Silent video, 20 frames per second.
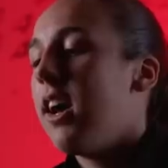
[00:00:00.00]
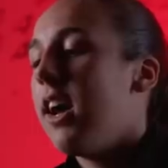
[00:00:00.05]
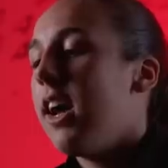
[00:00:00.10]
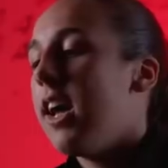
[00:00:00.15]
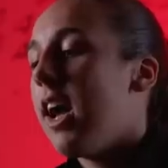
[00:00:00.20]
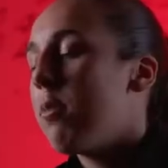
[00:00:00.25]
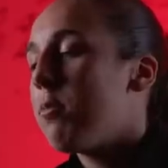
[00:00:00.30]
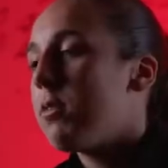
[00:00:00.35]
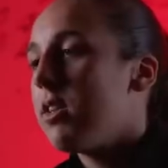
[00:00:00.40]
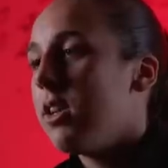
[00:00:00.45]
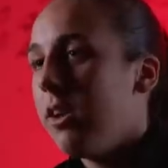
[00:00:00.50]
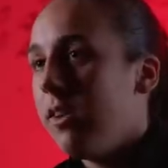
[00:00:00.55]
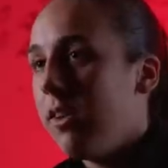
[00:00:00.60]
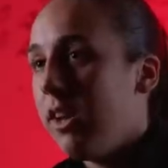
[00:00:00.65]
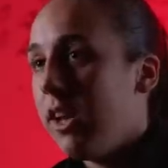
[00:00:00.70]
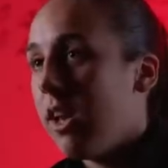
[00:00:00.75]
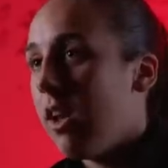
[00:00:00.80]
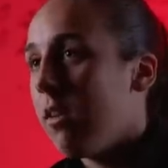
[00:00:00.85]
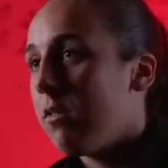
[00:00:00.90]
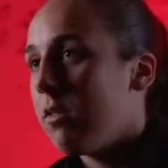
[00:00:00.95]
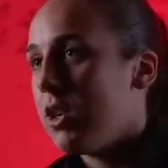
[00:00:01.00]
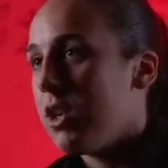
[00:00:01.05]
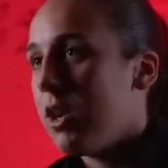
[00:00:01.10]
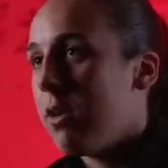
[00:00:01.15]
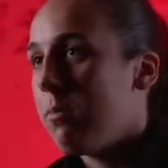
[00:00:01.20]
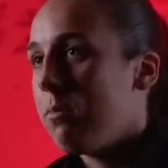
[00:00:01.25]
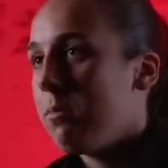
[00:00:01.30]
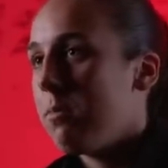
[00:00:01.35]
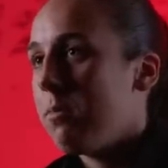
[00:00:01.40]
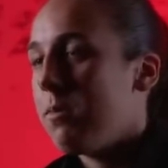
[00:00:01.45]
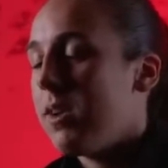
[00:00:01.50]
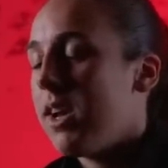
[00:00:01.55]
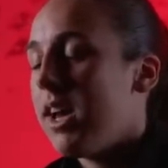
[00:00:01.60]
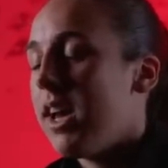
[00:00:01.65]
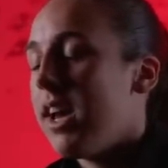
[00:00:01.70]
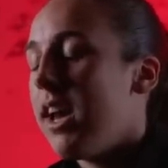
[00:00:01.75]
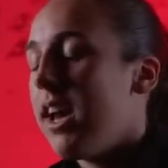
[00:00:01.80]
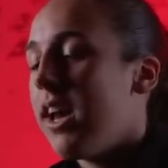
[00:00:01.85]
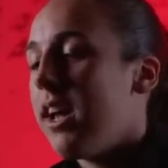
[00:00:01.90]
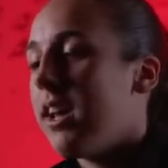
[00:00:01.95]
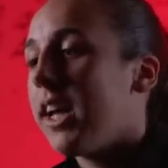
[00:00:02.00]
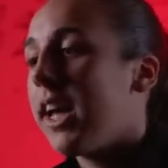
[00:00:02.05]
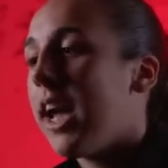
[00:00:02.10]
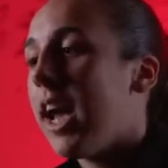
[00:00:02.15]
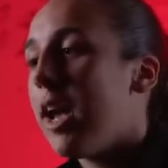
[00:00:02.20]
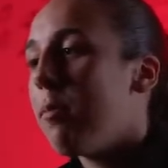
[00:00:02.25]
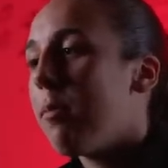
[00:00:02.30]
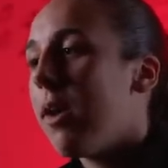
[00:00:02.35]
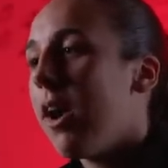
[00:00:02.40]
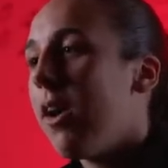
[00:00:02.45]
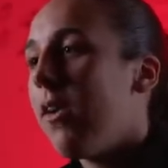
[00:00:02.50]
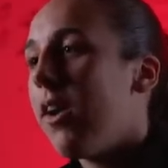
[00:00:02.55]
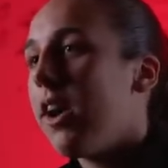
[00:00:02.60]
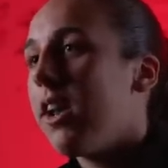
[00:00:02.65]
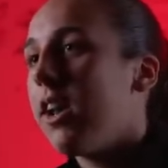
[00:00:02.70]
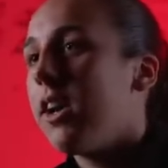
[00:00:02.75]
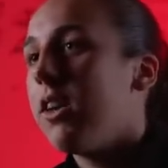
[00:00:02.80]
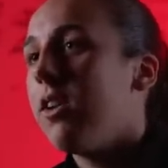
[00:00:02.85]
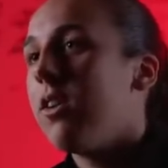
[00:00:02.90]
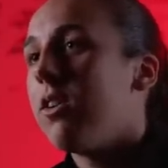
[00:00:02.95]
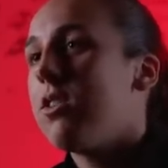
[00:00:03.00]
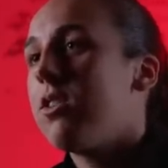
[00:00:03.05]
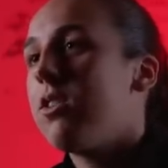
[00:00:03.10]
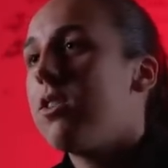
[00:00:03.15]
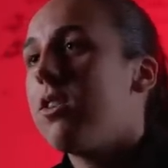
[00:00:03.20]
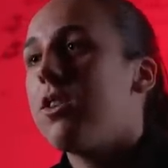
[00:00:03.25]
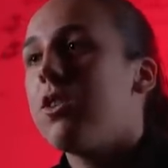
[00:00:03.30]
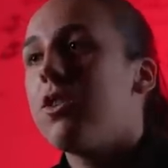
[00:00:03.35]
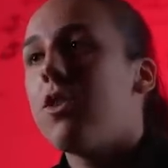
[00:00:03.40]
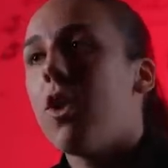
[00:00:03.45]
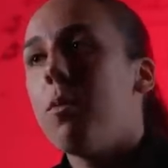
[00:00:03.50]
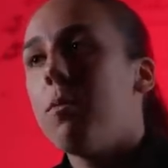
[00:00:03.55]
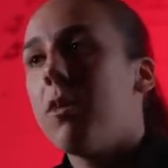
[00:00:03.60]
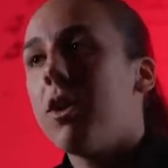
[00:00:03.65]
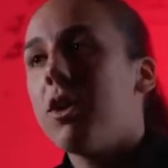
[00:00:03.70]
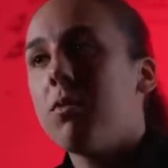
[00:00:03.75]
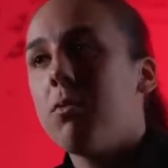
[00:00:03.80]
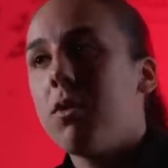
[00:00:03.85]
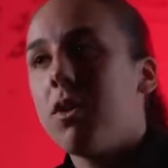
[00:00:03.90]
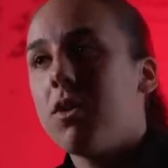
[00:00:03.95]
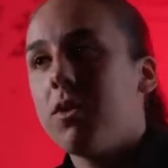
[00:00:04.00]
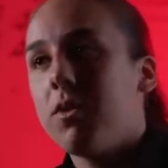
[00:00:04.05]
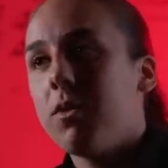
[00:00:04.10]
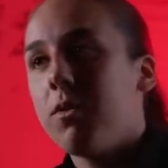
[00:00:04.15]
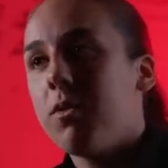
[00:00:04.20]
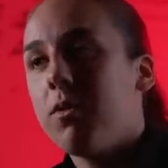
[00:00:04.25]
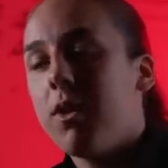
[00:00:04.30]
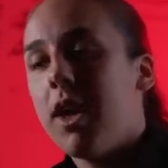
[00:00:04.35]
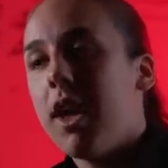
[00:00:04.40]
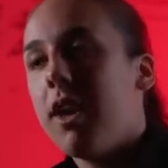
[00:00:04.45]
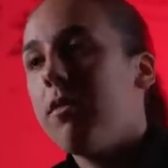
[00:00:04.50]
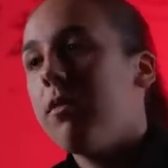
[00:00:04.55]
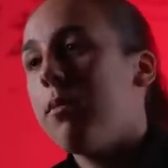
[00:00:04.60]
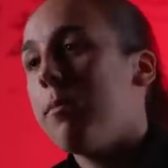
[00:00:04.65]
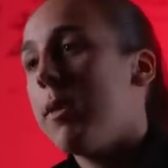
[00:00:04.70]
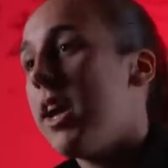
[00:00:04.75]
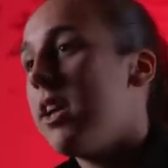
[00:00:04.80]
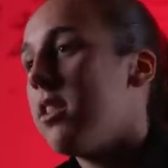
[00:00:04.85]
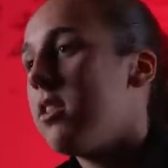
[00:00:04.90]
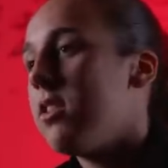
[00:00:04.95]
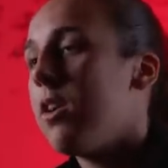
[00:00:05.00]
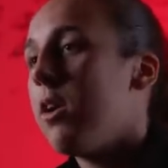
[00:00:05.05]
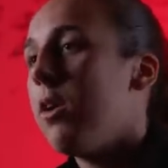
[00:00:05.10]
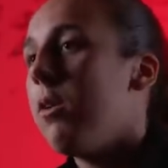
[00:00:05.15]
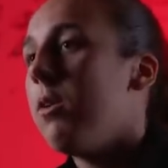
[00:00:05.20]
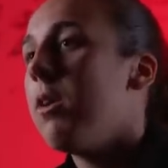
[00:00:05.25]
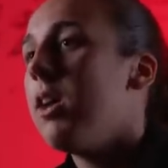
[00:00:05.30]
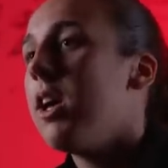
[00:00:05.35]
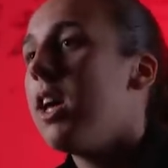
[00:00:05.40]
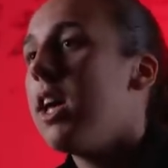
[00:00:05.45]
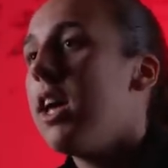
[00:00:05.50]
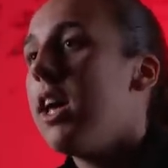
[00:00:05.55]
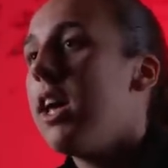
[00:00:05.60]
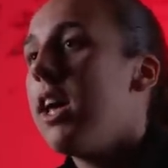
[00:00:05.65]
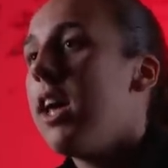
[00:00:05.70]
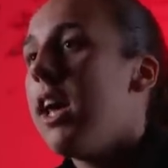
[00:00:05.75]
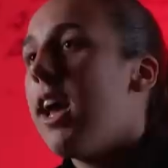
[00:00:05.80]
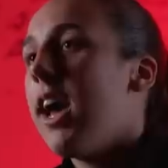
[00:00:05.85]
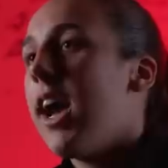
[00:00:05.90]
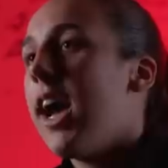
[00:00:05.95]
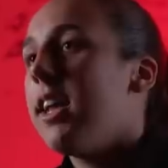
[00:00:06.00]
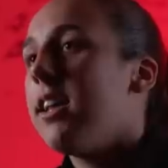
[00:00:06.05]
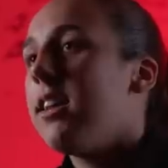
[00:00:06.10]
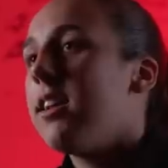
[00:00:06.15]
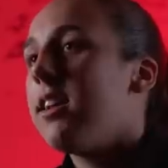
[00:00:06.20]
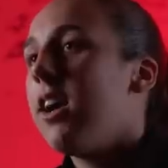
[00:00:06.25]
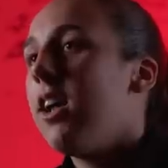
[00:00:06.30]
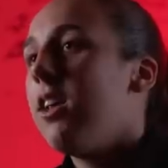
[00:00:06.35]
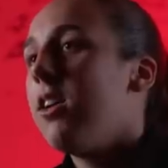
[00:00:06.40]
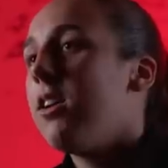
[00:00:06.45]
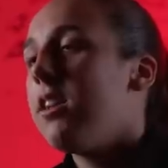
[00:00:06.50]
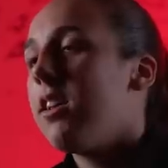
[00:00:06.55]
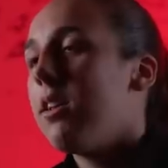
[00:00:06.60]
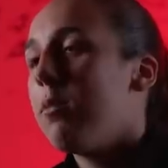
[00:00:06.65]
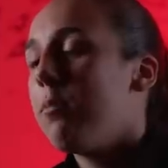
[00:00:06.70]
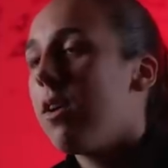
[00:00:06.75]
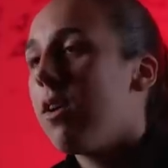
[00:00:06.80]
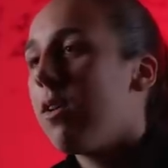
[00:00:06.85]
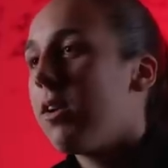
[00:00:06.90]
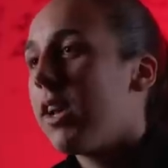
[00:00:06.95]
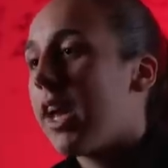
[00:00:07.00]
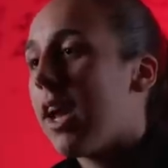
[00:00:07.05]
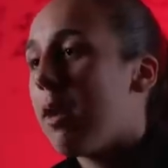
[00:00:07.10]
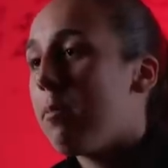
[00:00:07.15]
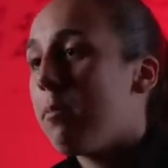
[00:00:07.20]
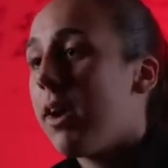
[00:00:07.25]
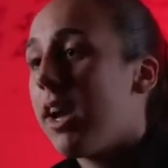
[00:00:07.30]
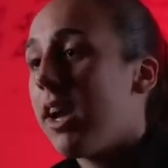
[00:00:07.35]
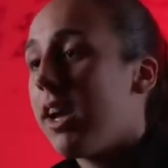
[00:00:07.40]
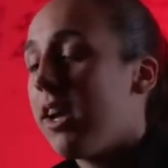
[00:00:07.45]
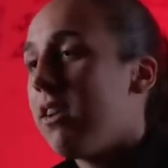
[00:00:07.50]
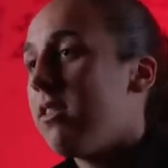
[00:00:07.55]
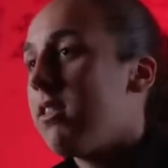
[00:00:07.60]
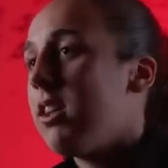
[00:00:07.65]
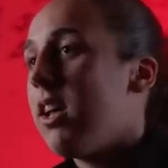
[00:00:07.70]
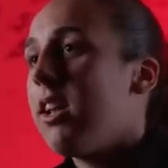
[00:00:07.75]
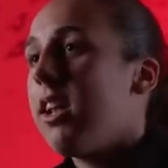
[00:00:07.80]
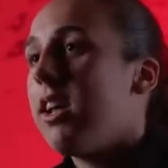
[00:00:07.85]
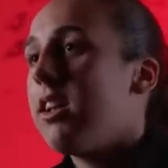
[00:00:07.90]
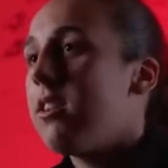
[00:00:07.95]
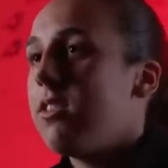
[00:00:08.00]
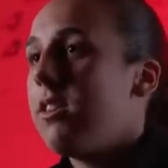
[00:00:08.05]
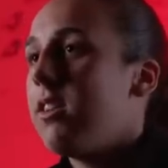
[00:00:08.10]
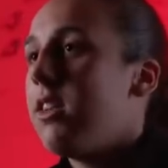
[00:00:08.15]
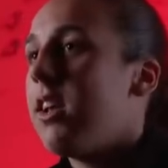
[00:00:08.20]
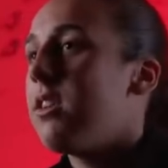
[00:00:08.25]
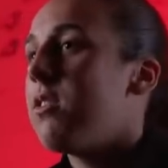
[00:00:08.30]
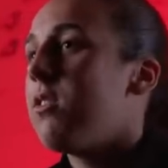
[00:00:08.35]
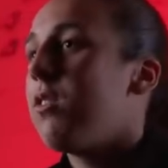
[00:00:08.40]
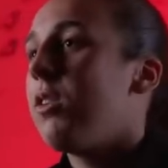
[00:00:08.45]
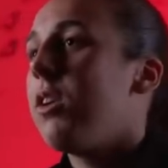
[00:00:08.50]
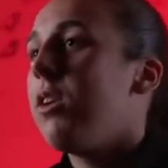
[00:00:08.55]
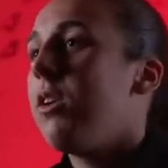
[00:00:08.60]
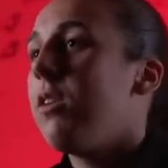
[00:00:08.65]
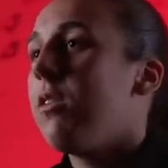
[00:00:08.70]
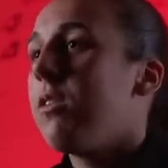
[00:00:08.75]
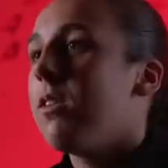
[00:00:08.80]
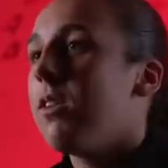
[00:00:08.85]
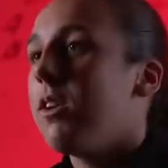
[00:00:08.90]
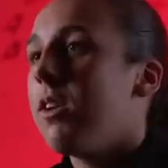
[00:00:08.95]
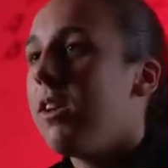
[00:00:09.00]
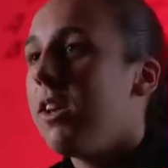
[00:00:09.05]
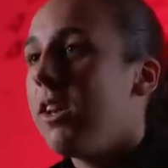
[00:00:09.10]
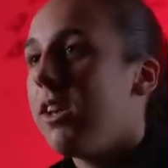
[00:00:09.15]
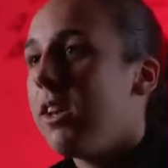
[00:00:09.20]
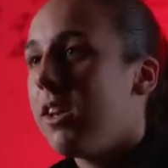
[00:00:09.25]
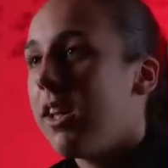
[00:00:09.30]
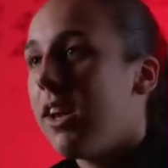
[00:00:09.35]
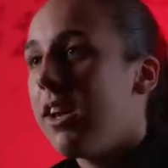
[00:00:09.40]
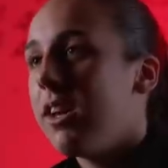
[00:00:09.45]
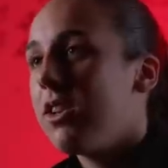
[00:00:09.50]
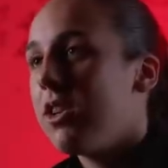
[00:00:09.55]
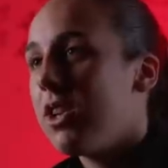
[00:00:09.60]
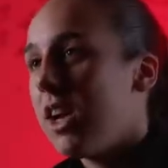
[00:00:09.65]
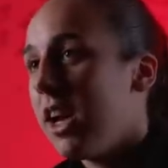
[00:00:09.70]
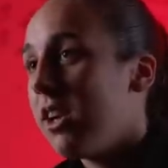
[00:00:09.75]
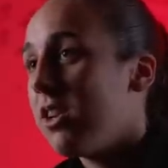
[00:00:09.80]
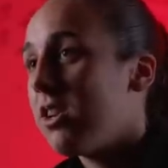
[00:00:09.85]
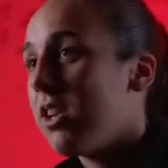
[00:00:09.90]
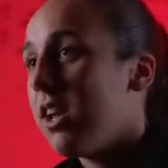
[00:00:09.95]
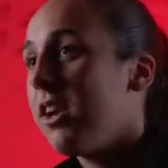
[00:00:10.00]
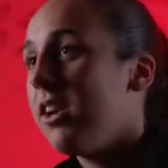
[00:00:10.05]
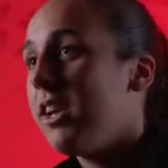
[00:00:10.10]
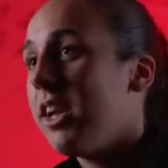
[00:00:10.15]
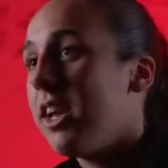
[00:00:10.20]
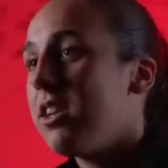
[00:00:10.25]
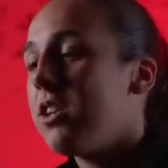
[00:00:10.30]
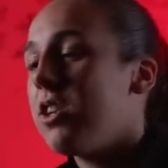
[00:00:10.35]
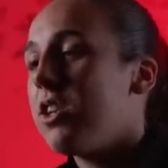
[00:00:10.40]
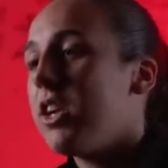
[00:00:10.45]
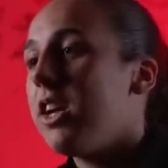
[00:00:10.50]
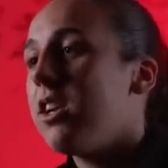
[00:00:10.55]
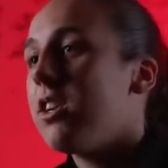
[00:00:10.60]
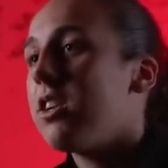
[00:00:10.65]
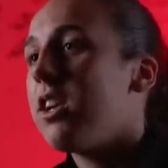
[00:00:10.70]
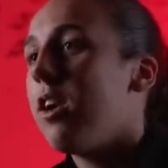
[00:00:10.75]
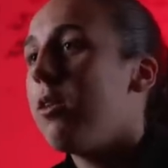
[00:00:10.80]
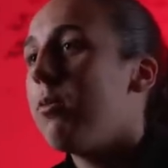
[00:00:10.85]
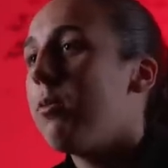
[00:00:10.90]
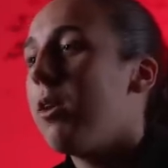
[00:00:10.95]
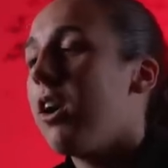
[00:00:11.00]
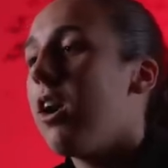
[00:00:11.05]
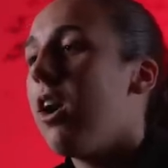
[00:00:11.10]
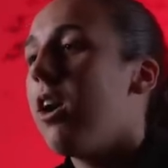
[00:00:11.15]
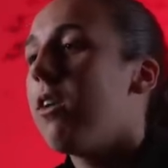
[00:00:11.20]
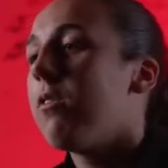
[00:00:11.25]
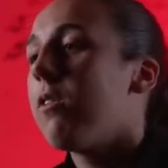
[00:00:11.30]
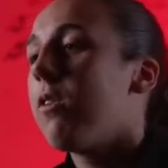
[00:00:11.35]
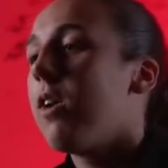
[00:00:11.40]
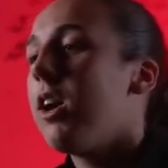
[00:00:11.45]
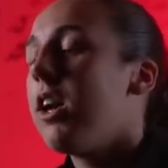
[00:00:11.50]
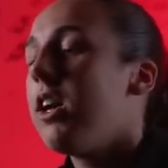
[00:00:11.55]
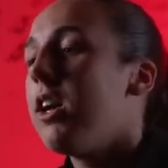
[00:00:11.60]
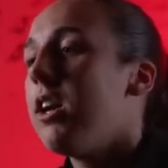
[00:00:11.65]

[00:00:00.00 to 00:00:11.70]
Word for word: I absolutely love the gym. And I came out and I lost so much muscle from head to toe, and I looked in the mirror when I came back and I was like, that's not you, change that, you need to change that, work hard for it.